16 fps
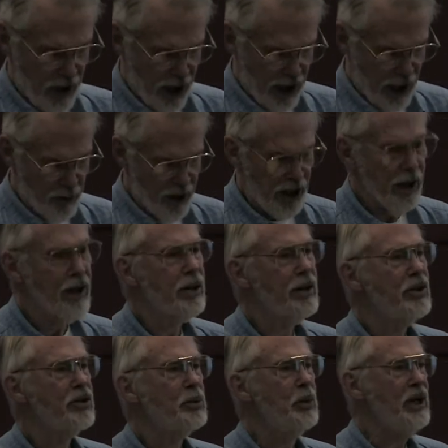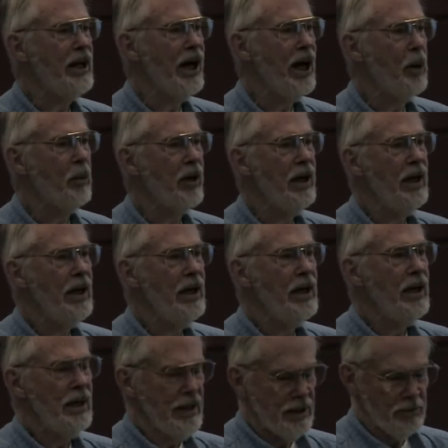I better speed up.
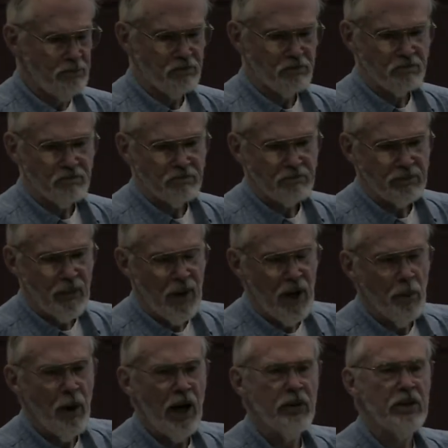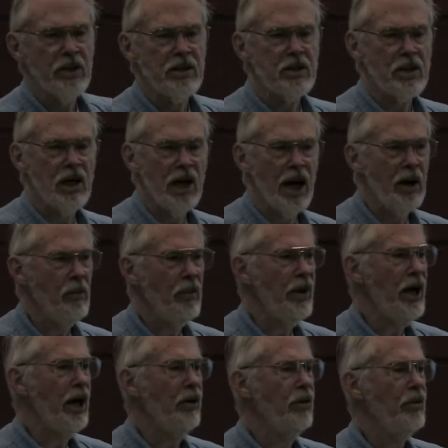About this time,
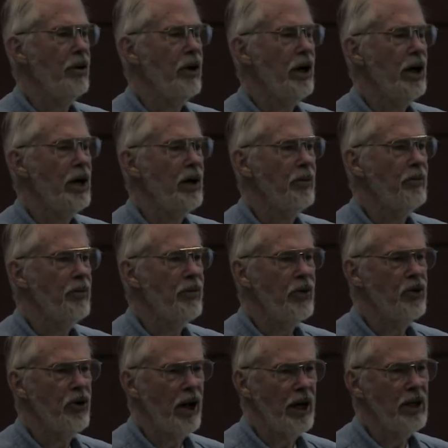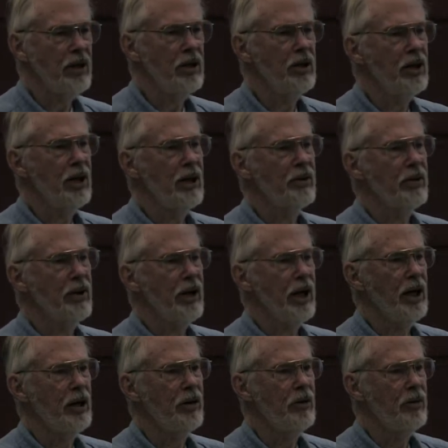then, John Galt
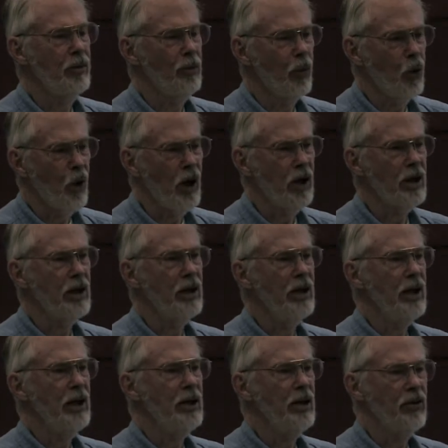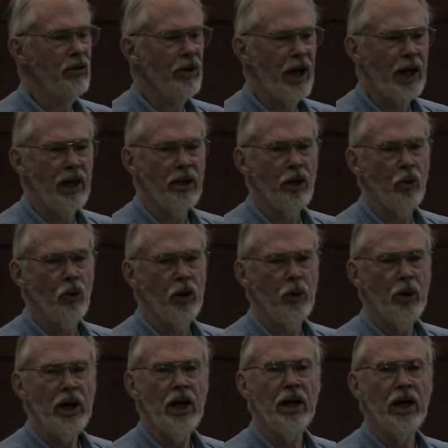and Mort decided that we
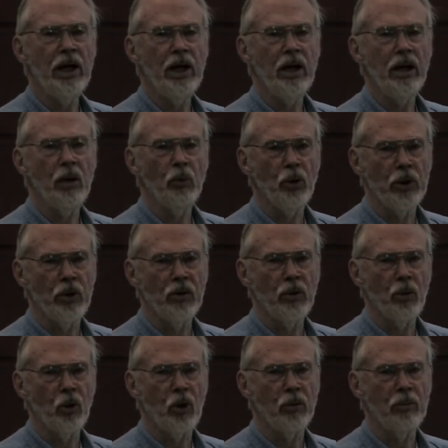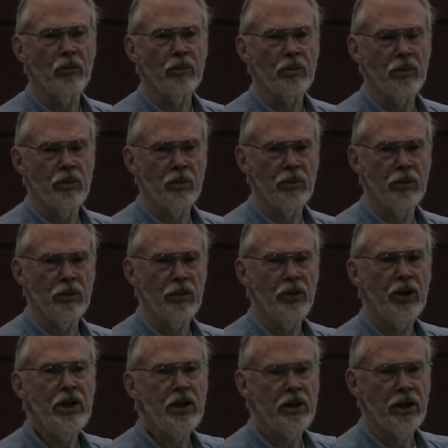really needed to put some more
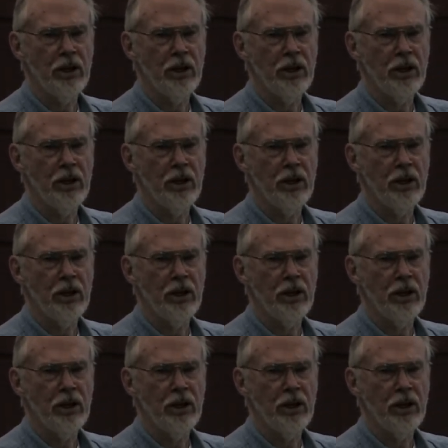teeth